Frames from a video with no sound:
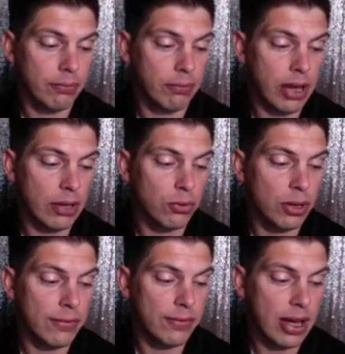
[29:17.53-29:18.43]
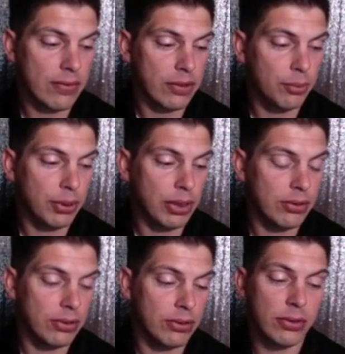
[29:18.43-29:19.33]
Now, 2,500
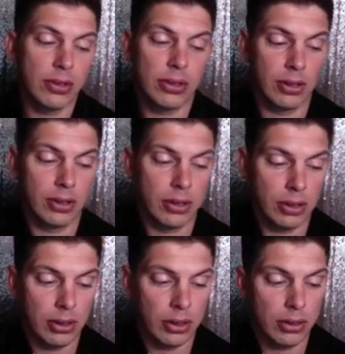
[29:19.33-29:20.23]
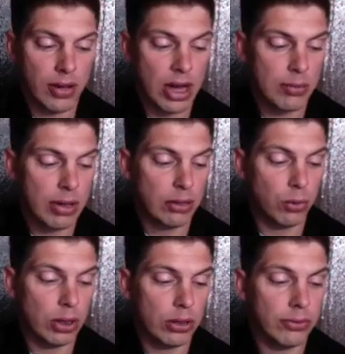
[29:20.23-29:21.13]
pieces divided by
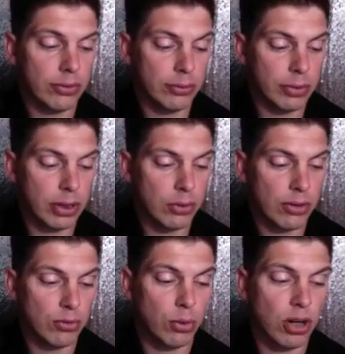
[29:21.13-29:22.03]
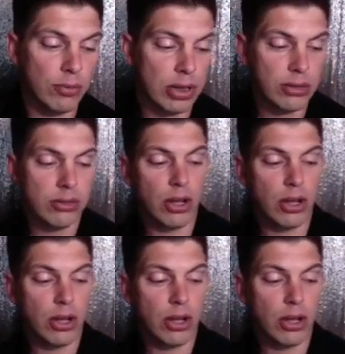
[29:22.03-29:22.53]
12, because we have 12 months.